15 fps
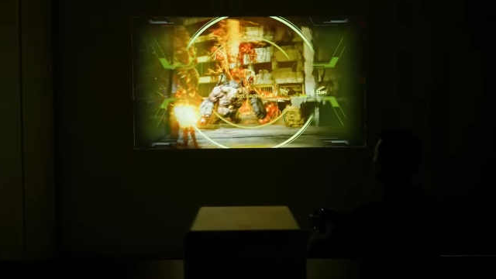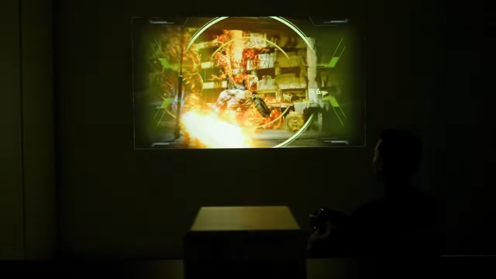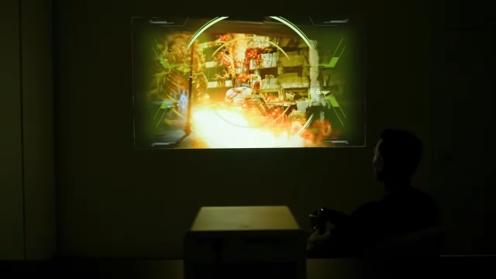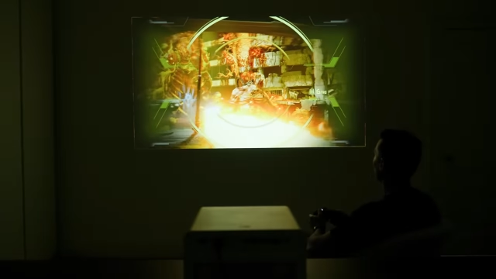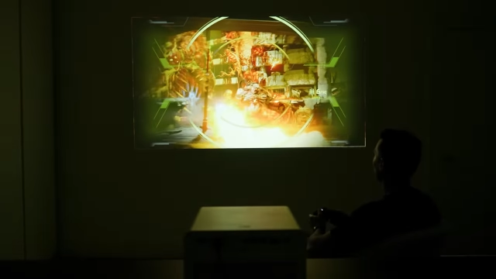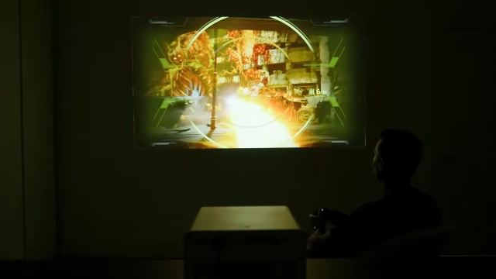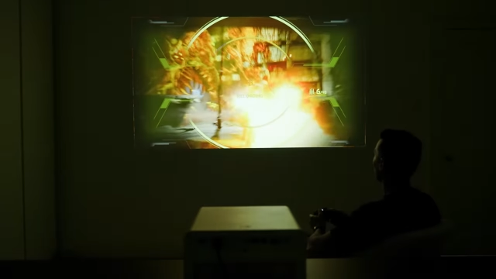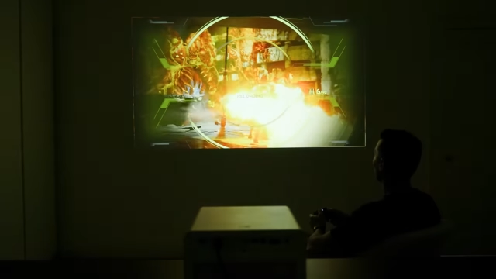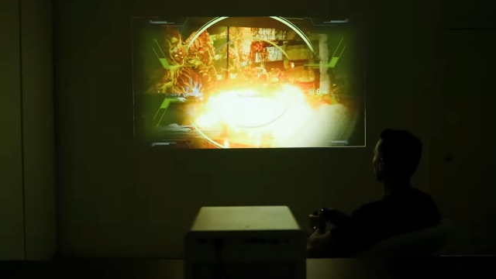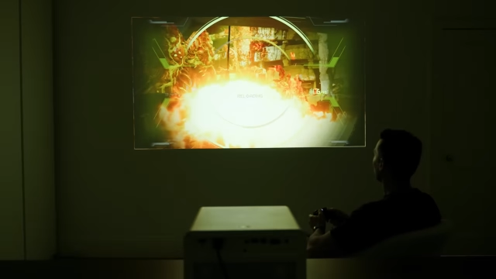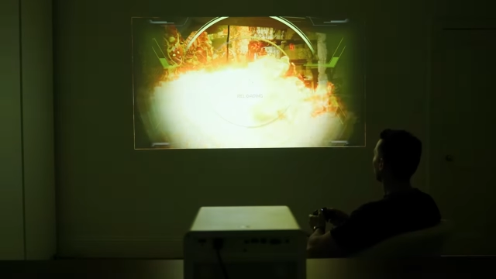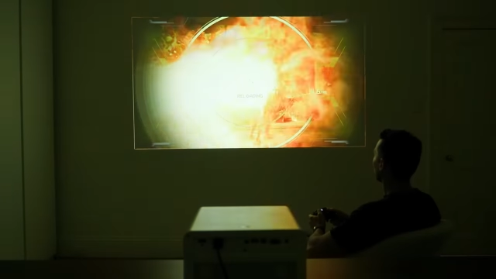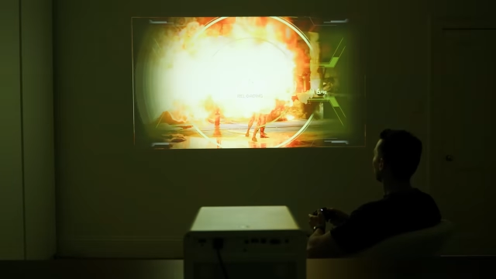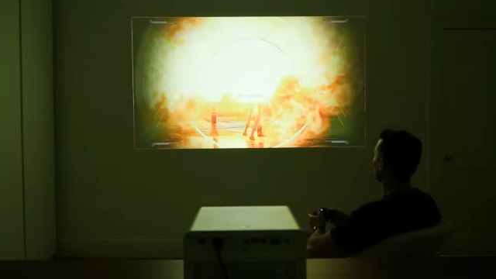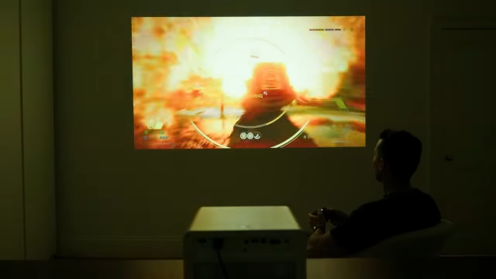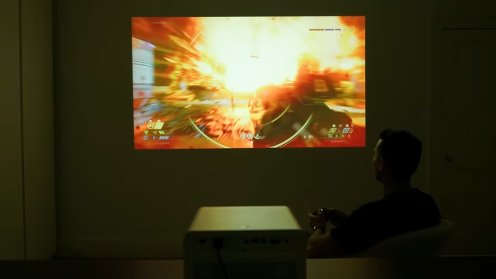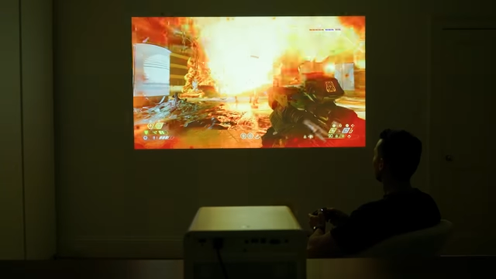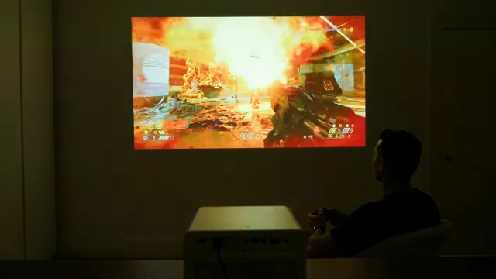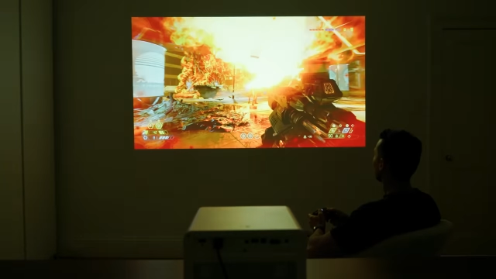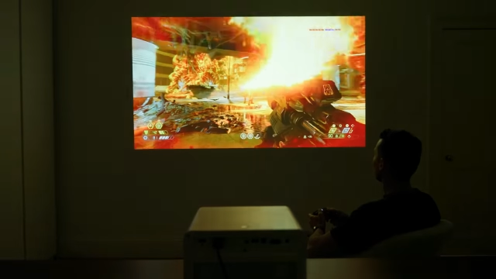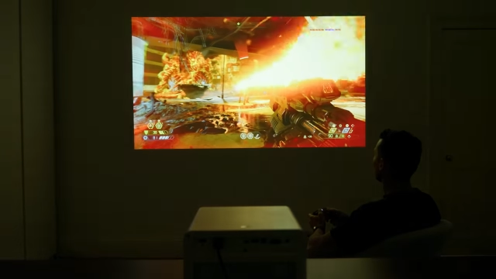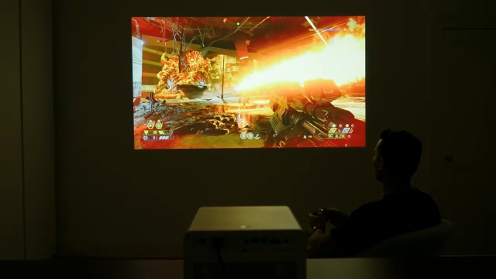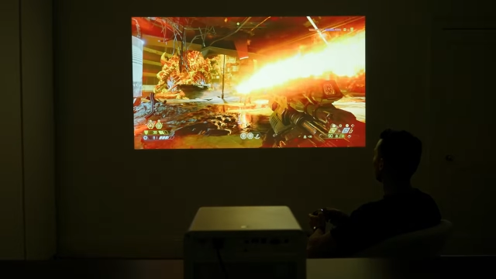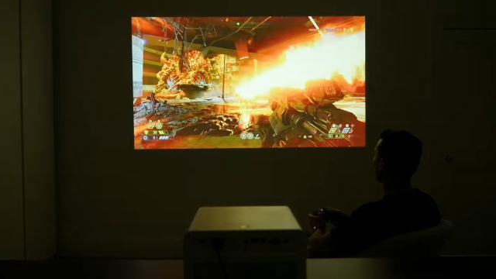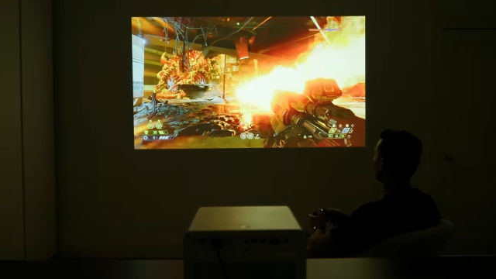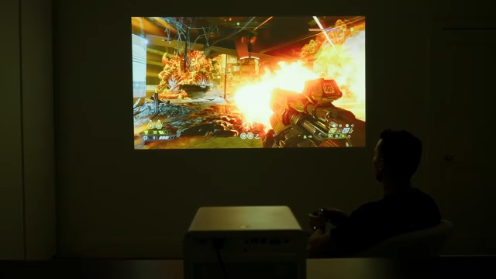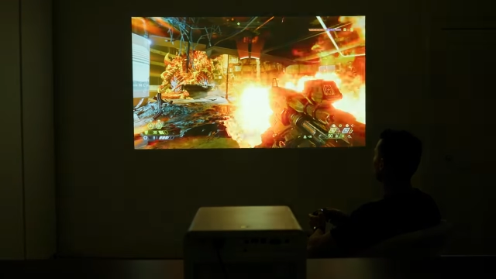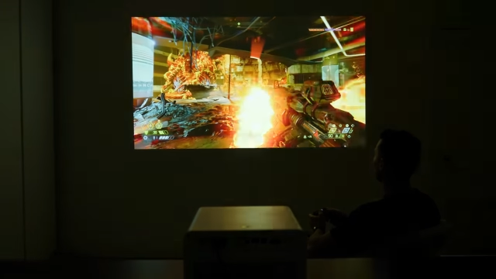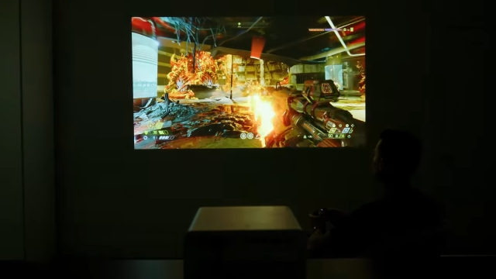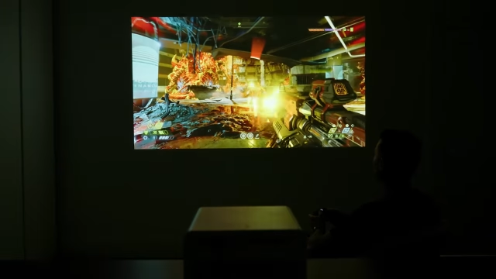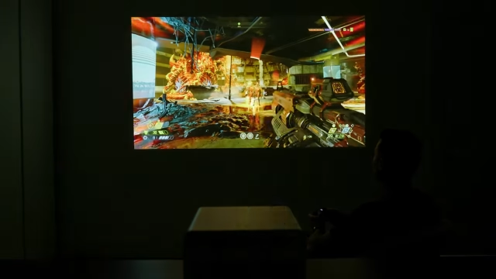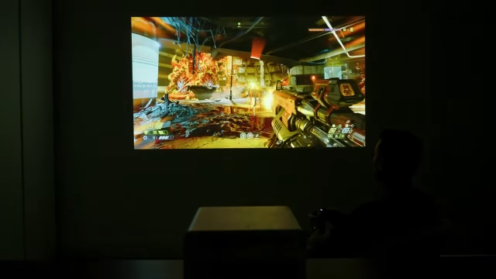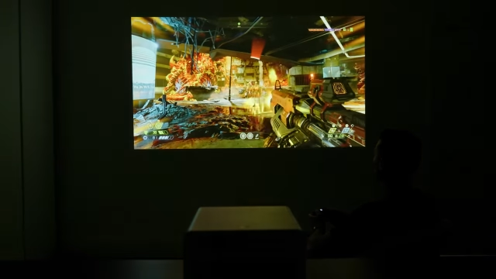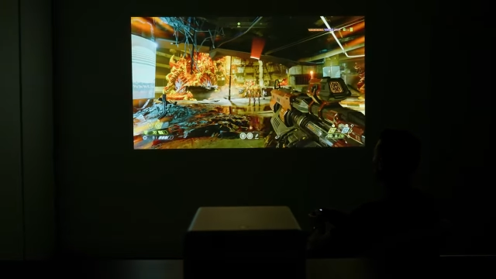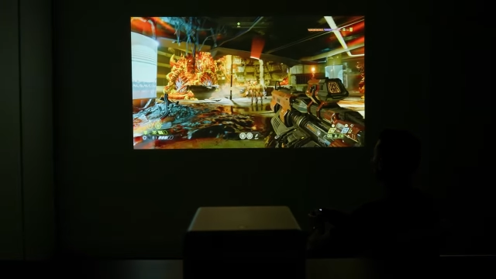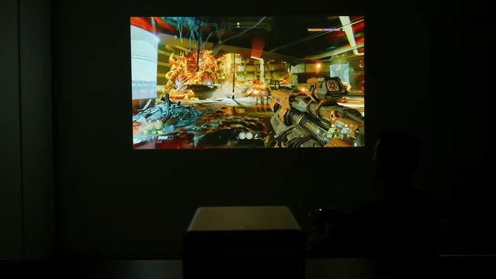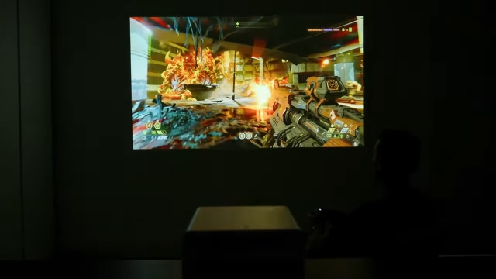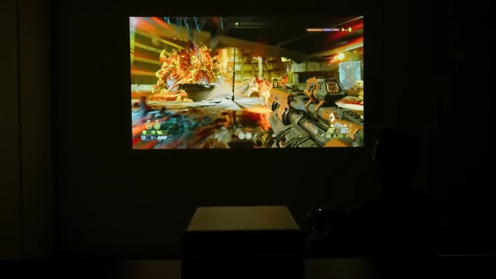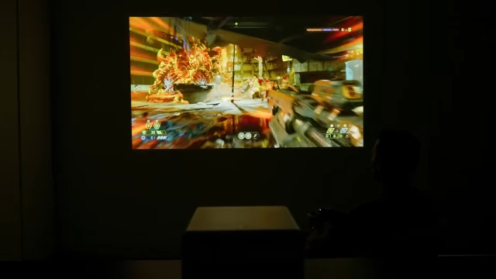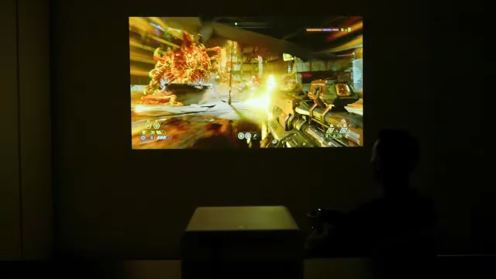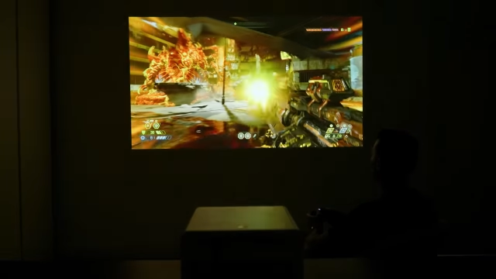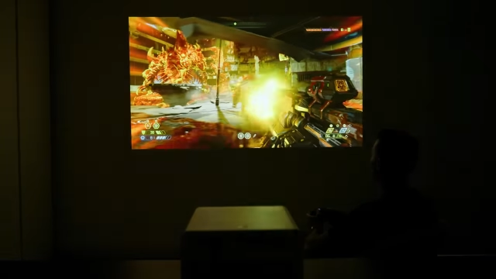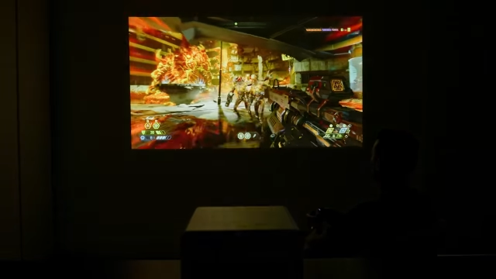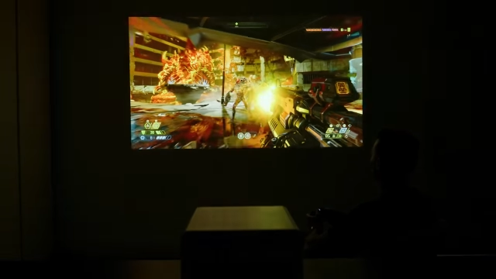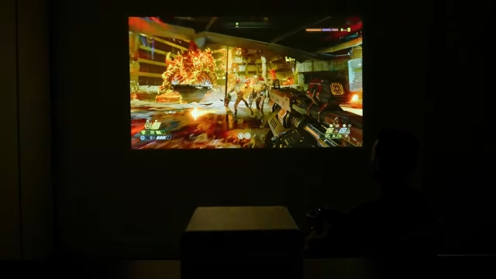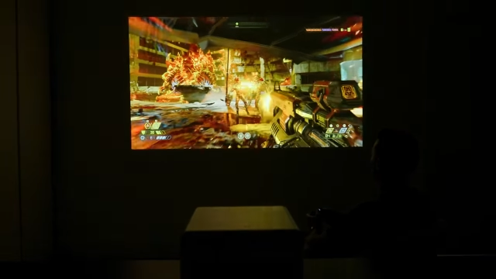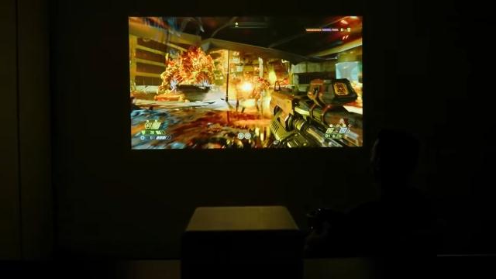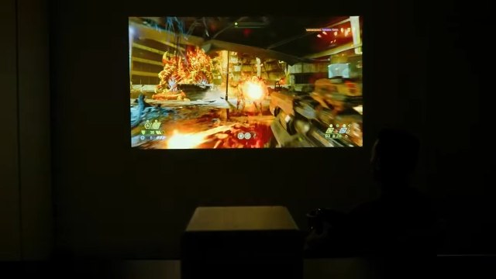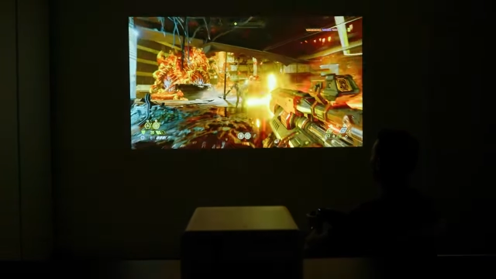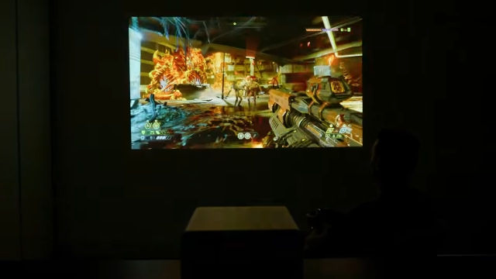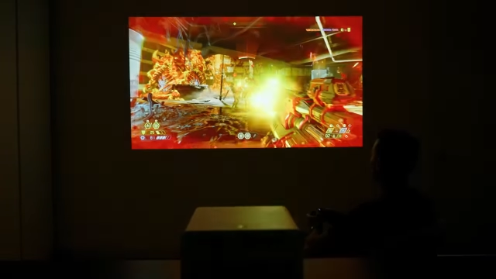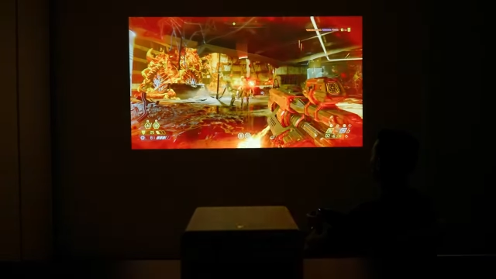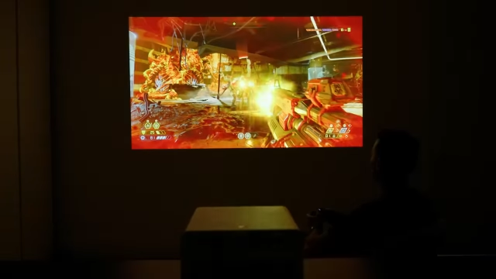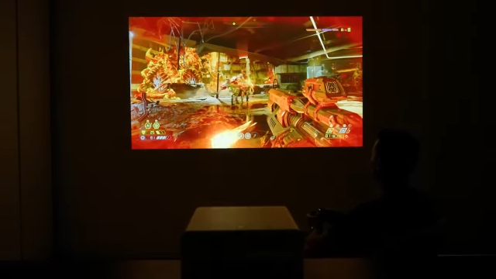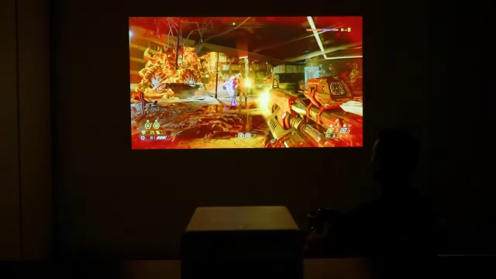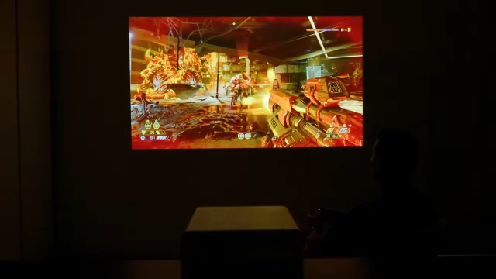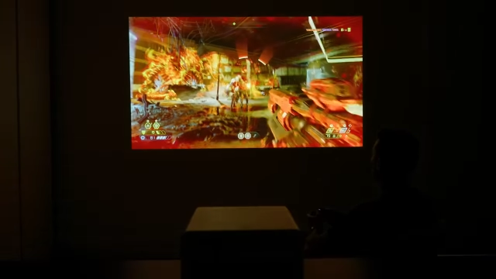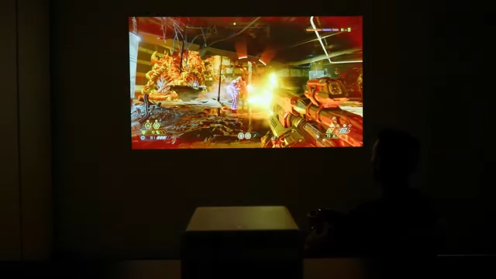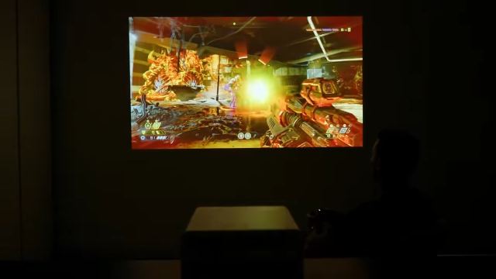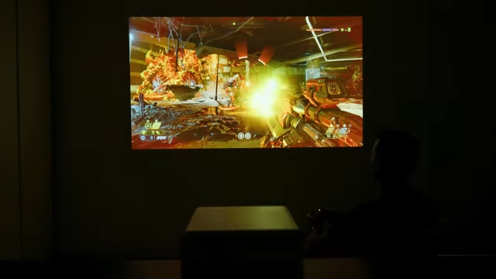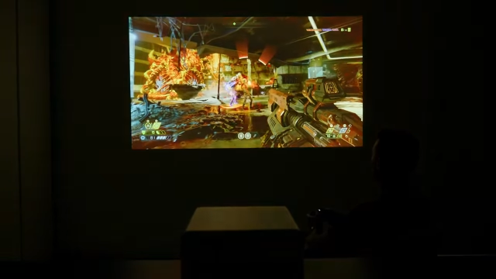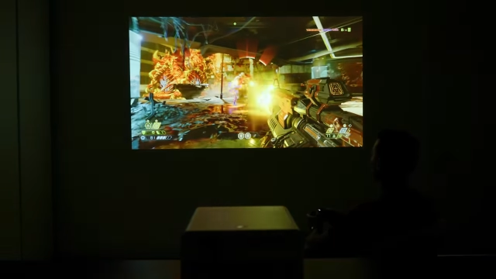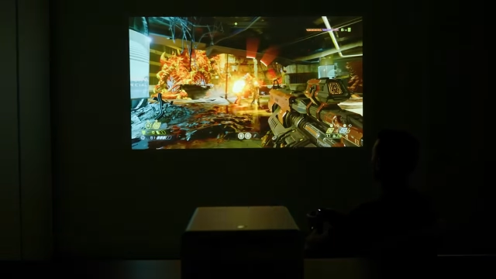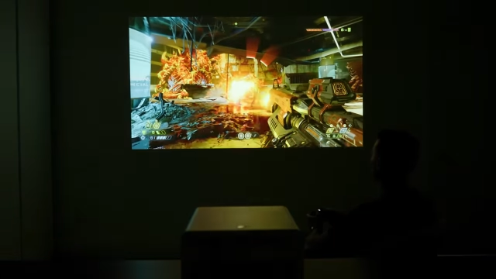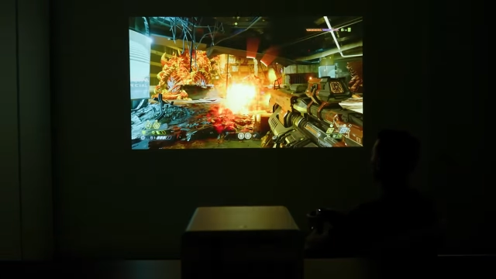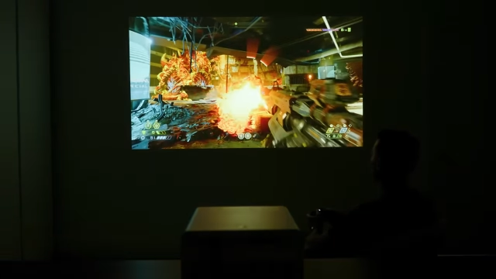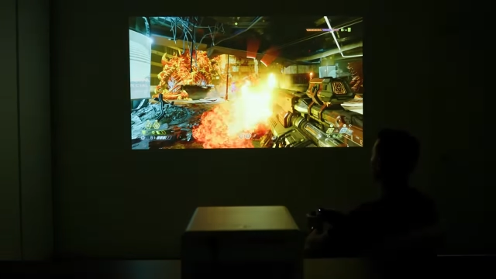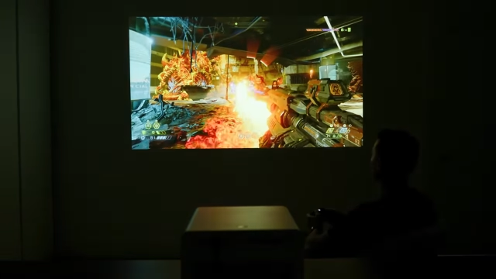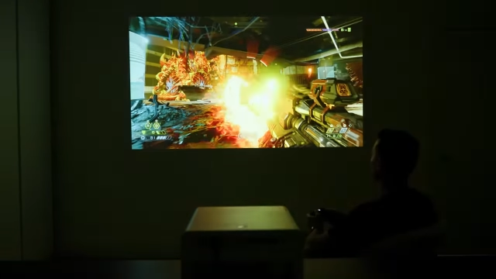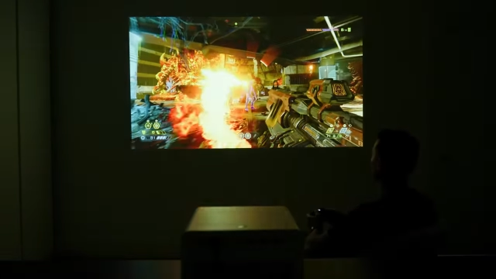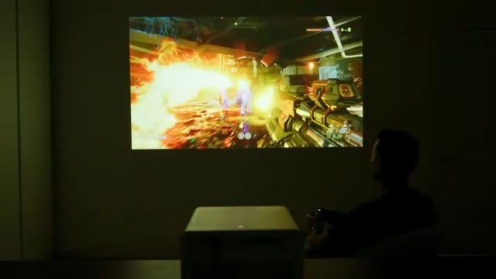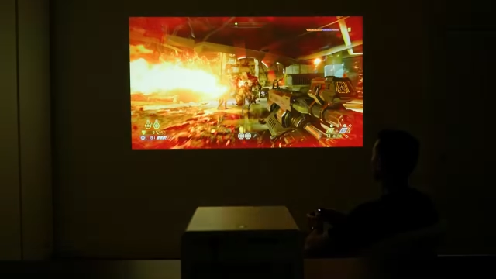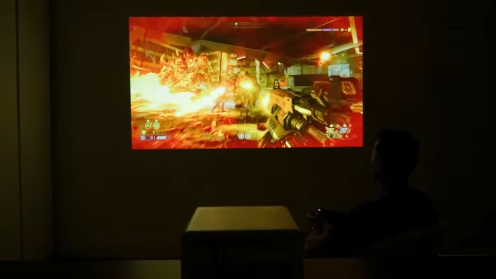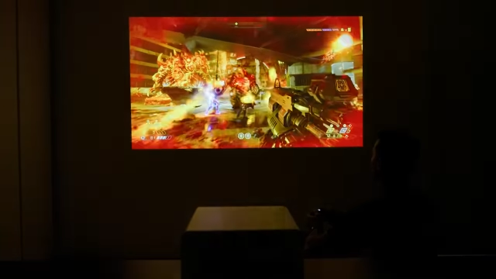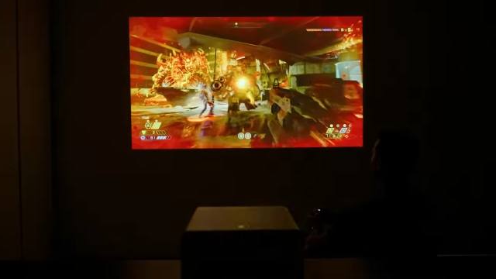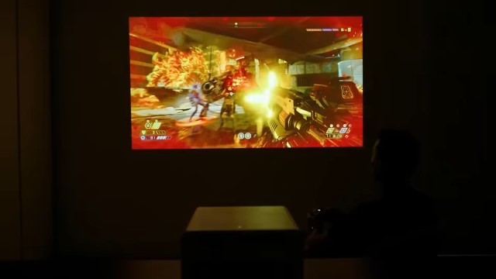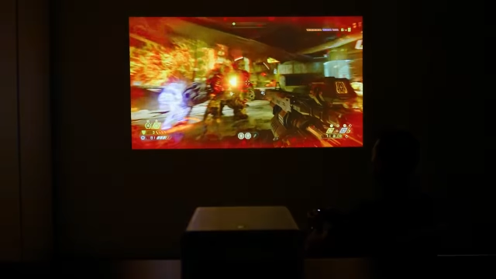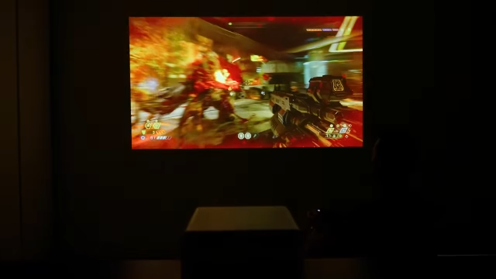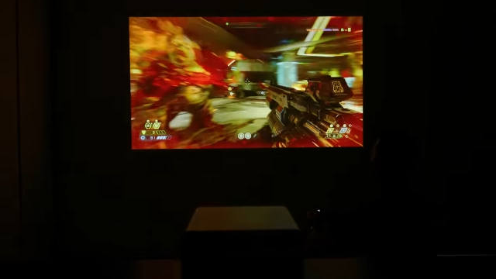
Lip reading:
No face is visible, so there are no lips to read.